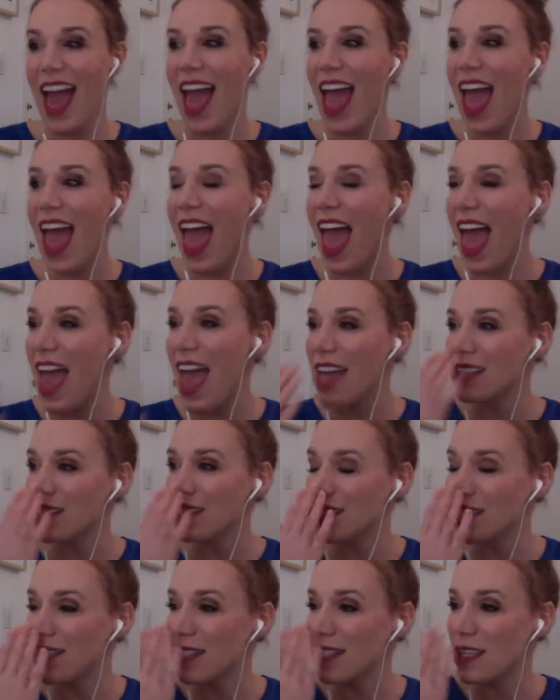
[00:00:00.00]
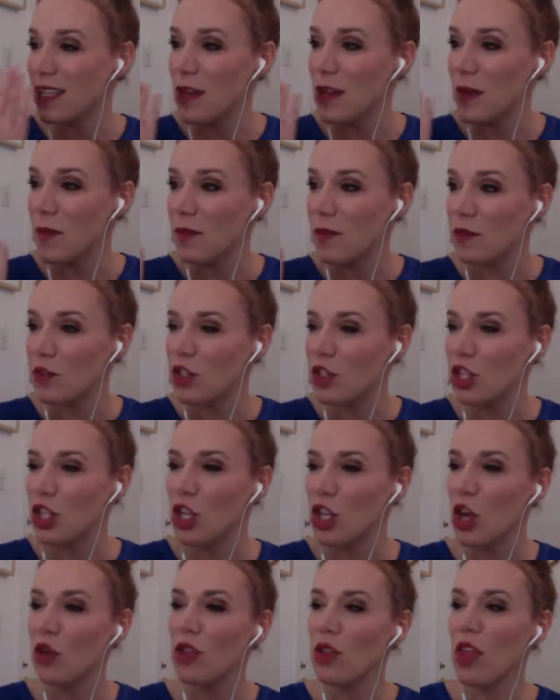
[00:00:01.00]
And
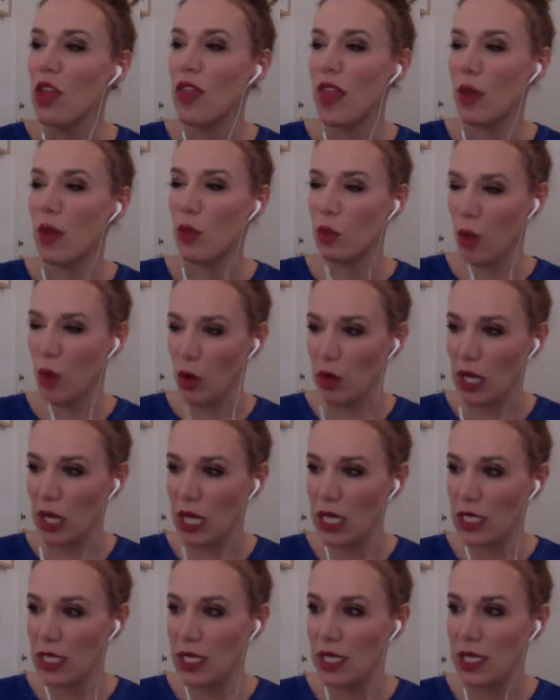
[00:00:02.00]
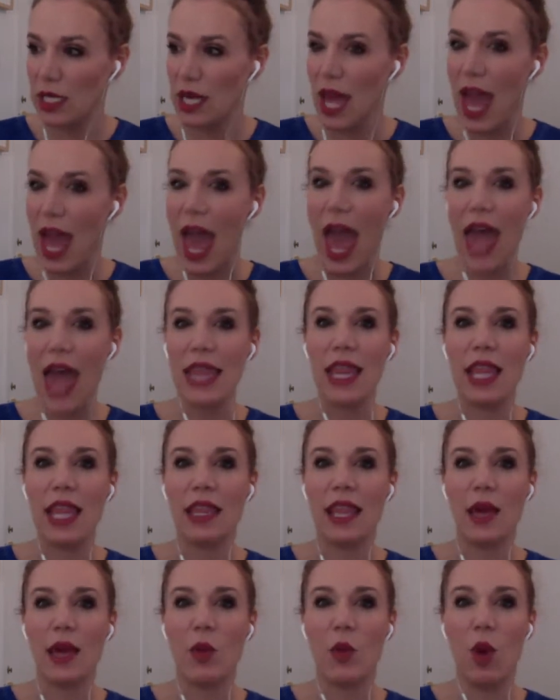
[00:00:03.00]
to know that they wrote it and that
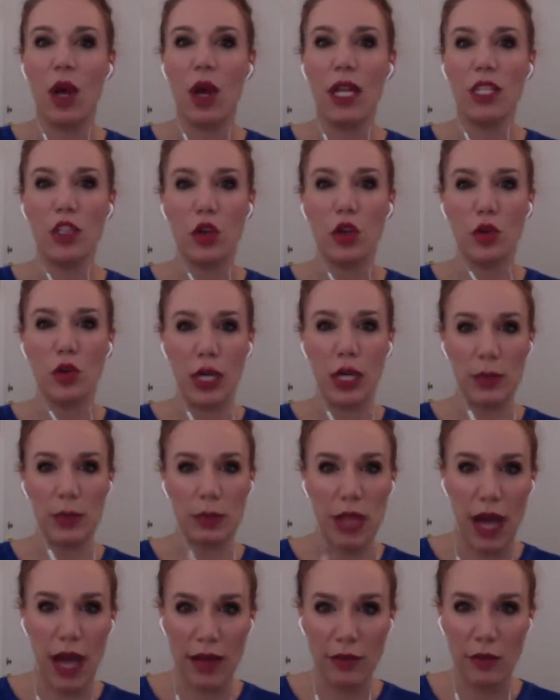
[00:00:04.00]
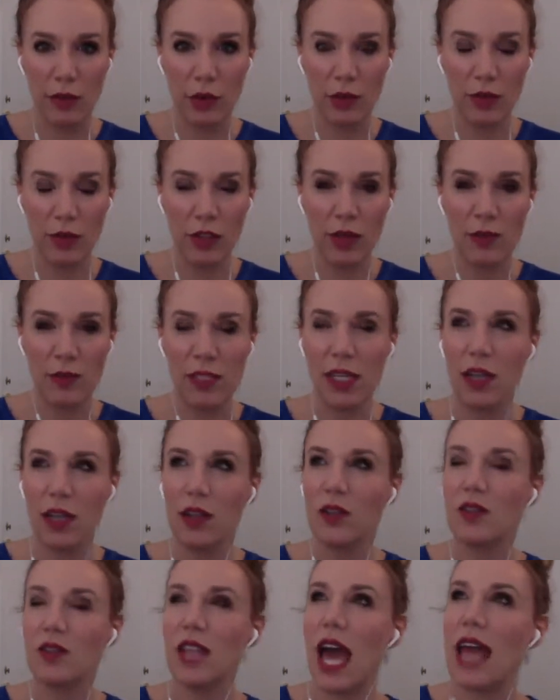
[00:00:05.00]
they wanted to create a platform for
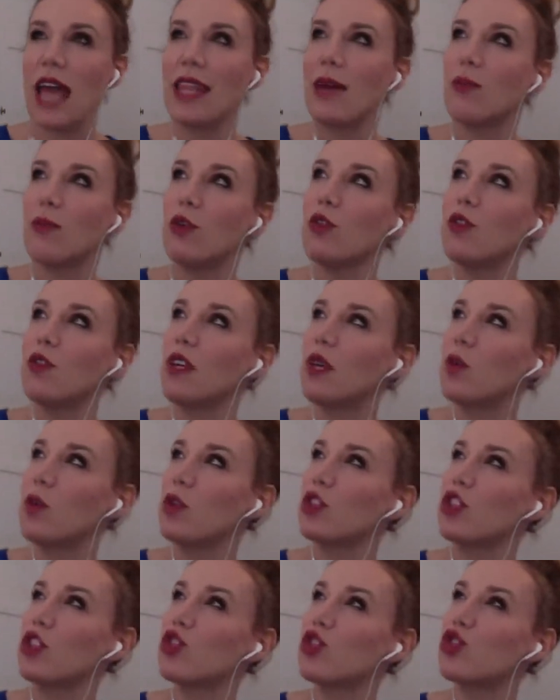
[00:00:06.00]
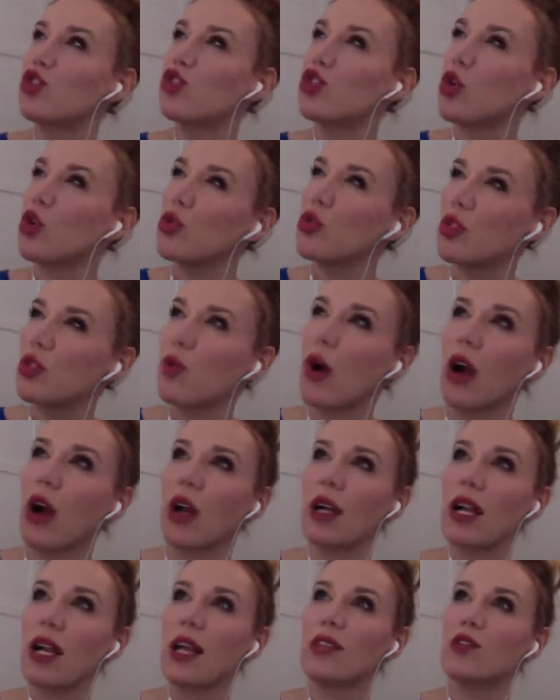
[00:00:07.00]
themselves. And that movie, which is so
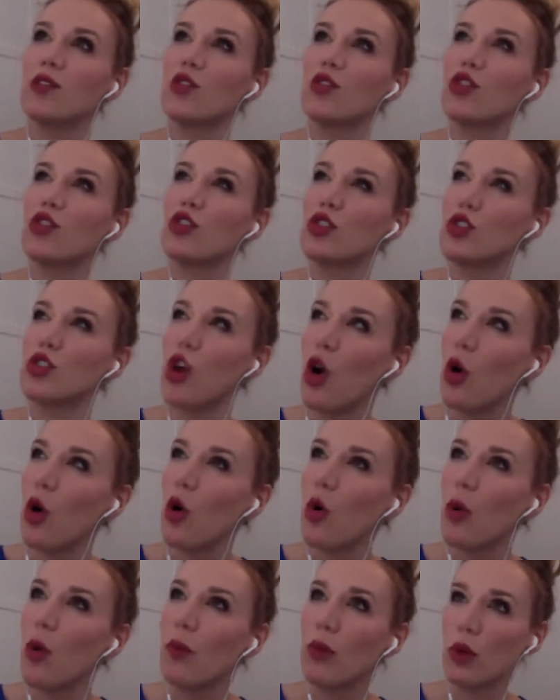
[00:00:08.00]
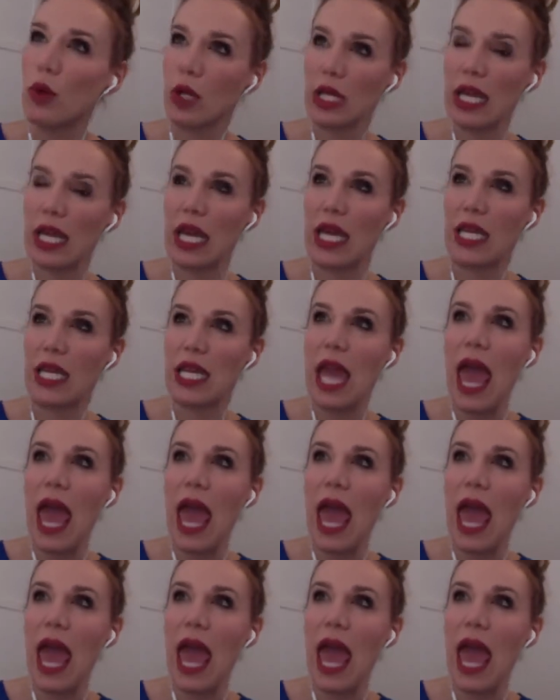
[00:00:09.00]
smart and so brilliant,